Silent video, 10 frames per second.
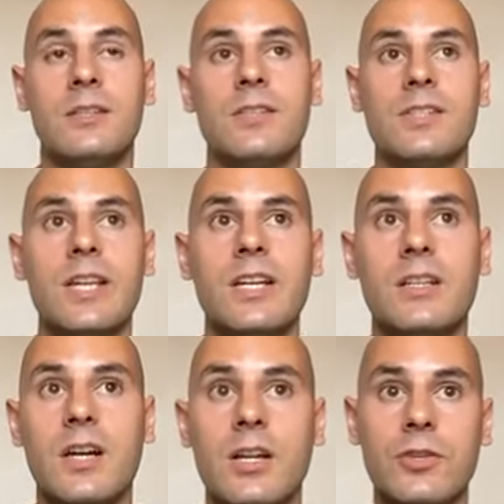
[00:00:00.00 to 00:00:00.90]
The second
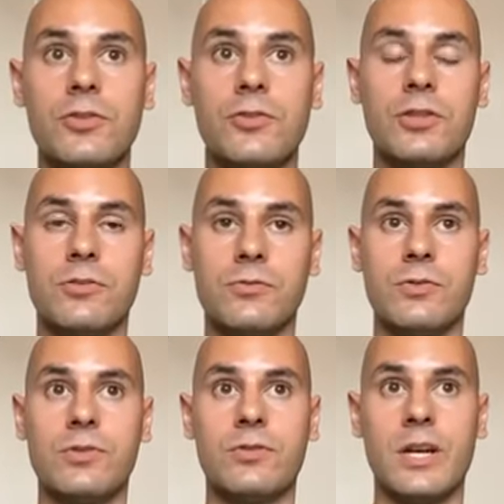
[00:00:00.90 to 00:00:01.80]
kind of nutritional
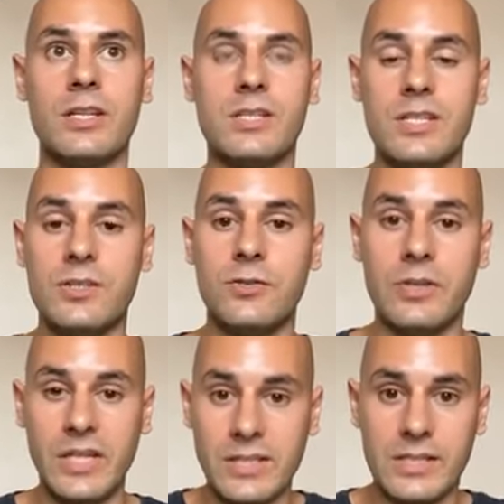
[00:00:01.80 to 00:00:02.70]
stress is
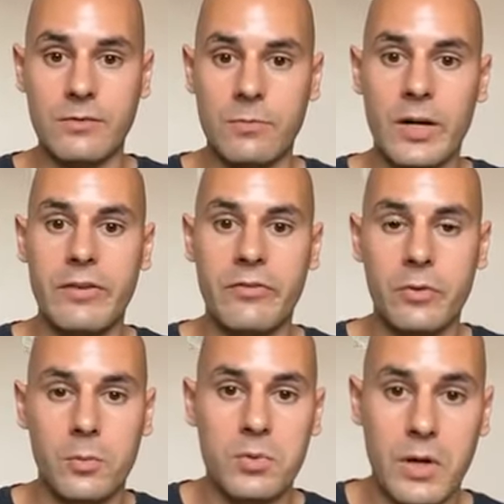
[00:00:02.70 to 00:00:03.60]
not eating right for
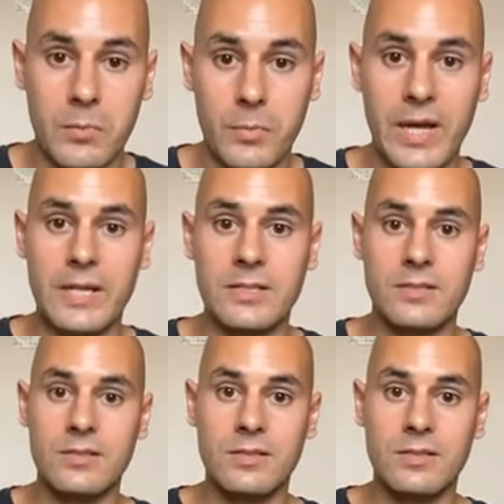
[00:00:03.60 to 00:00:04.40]
your primal pattern